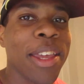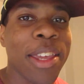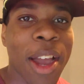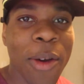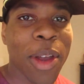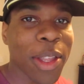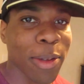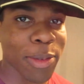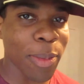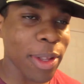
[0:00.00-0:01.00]
Y'all already
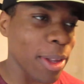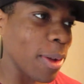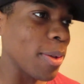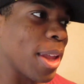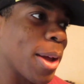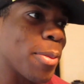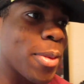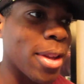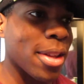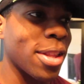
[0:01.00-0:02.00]
know it's about to go down,
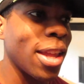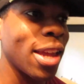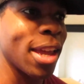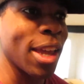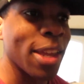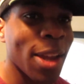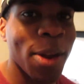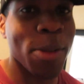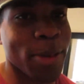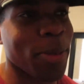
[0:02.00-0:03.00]
man. Y'all
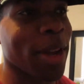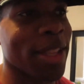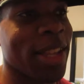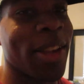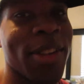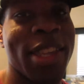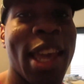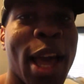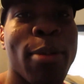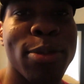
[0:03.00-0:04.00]
already know it's about to go.
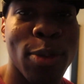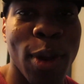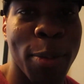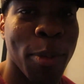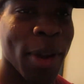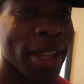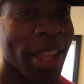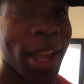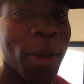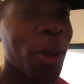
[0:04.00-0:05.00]
Yeah, I'm screaming right
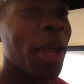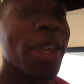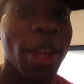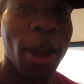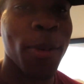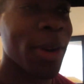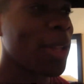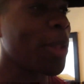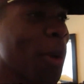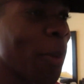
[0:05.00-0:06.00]
now. Y'all
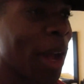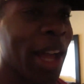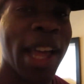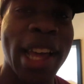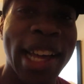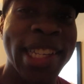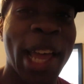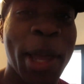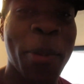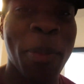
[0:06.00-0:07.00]
already know why. Because
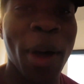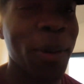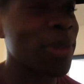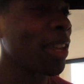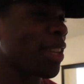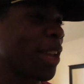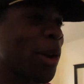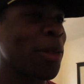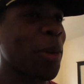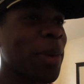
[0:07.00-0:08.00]
I am pumped. Y'all
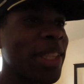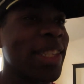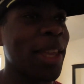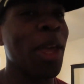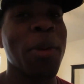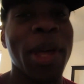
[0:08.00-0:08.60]
already know what I'm about to say.